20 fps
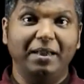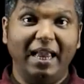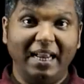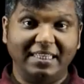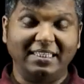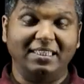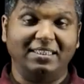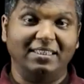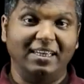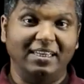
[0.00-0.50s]

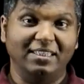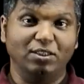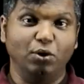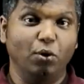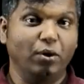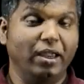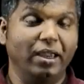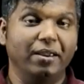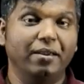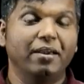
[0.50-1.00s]
exercise.
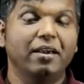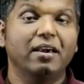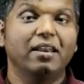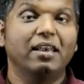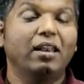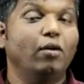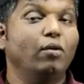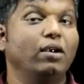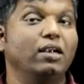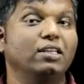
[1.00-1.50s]
Okay,
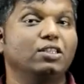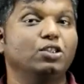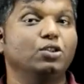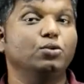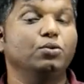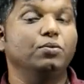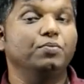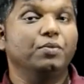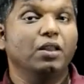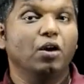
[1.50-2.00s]
now let us
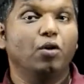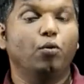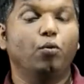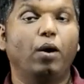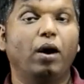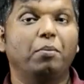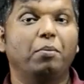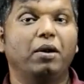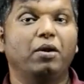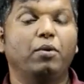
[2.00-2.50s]
do
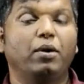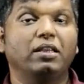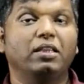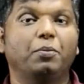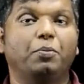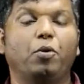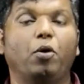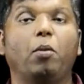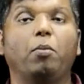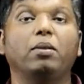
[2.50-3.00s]
one by one
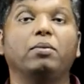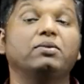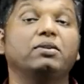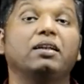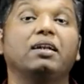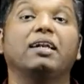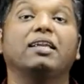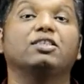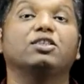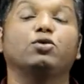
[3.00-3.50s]
the problems
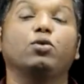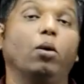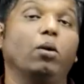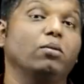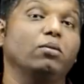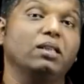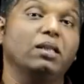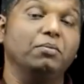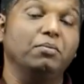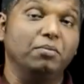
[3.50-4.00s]
and let us
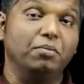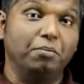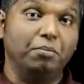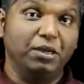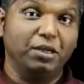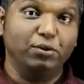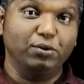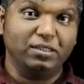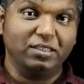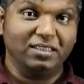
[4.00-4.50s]
solve them
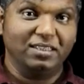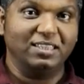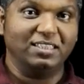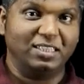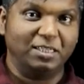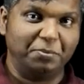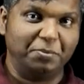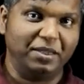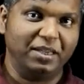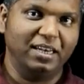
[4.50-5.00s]
by using
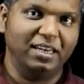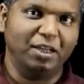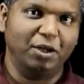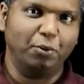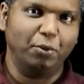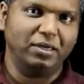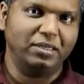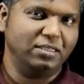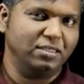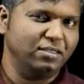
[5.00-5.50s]
these typical
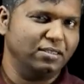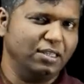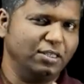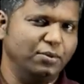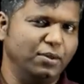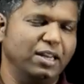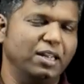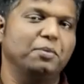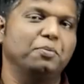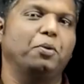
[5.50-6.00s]
equations.
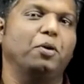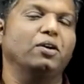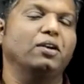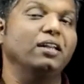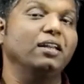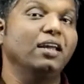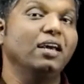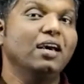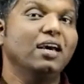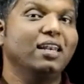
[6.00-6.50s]
That's very
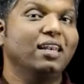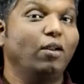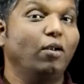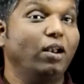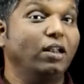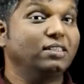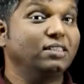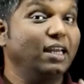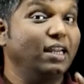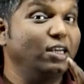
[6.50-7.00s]
important.
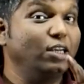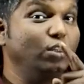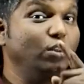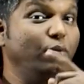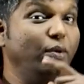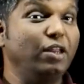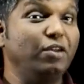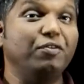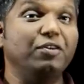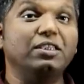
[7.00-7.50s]
Now let's get into
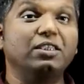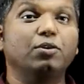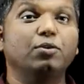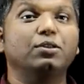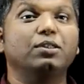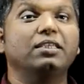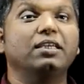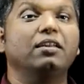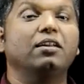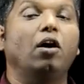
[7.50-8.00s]
the very first
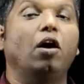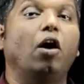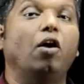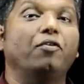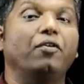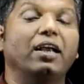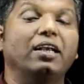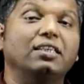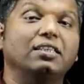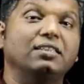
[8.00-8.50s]
question
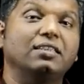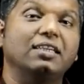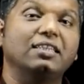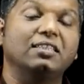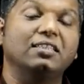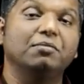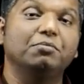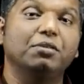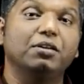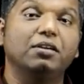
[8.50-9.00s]
of
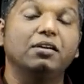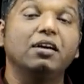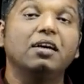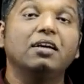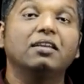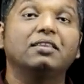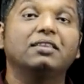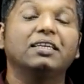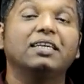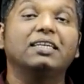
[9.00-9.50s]
exercise number
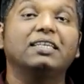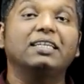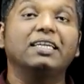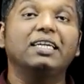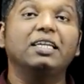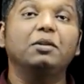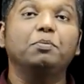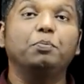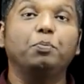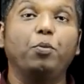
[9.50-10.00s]

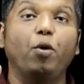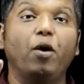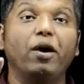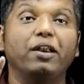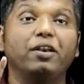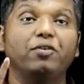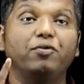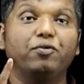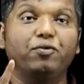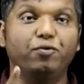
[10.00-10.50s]

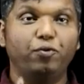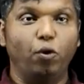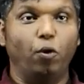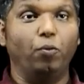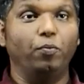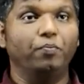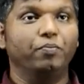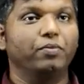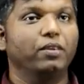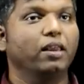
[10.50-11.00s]

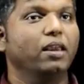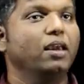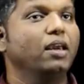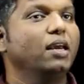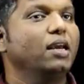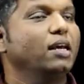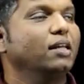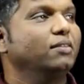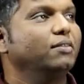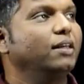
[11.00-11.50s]

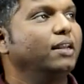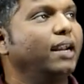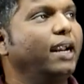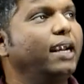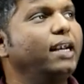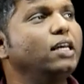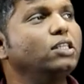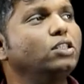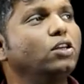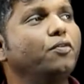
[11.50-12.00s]
13.4. The
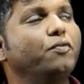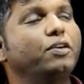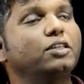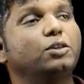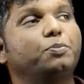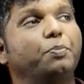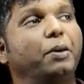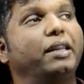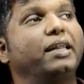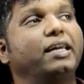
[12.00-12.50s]
radius of
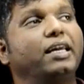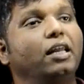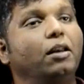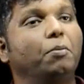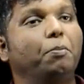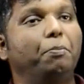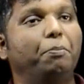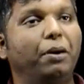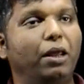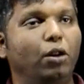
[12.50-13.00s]
a
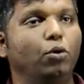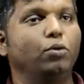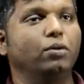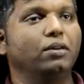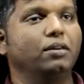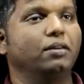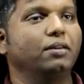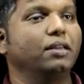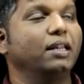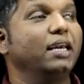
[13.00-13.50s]
spherical
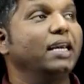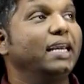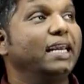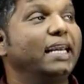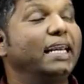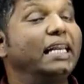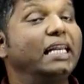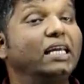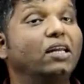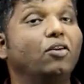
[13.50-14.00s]
balloon
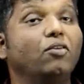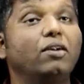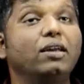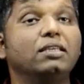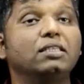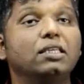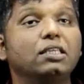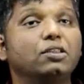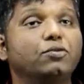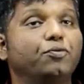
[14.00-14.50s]

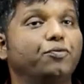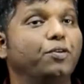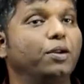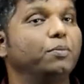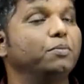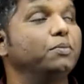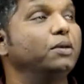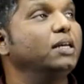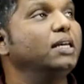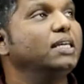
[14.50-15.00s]
increases
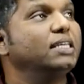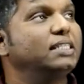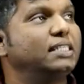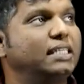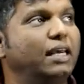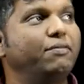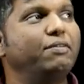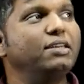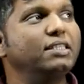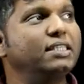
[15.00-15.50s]
from
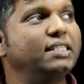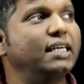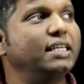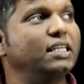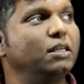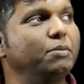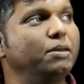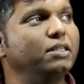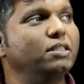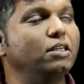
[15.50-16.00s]
7
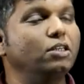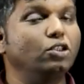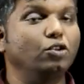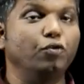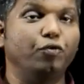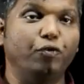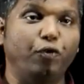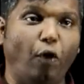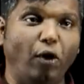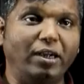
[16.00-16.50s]
cm
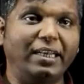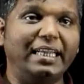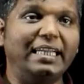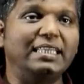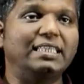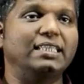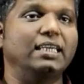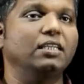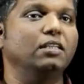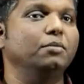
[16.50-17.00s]
to
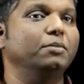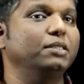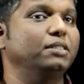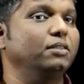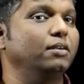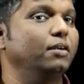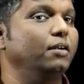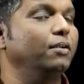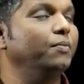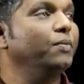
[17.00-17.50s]
14
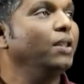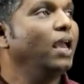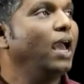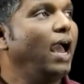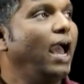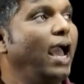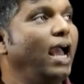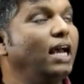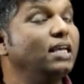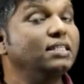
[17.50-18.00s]
cm
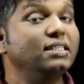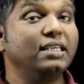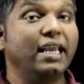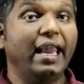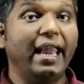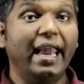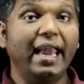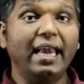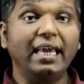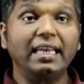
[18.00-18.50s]
as
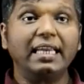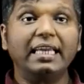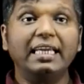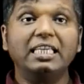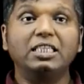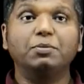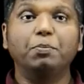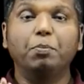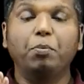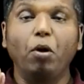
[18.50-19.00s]
air
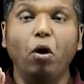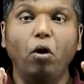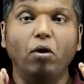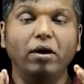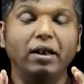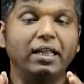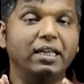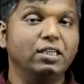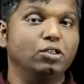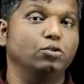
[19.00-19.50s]
is
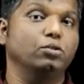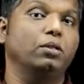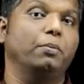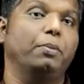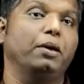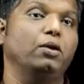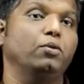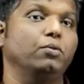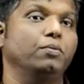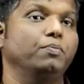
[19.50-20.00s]
blown into the
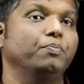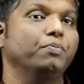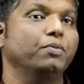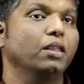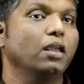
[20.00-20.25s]
balloon.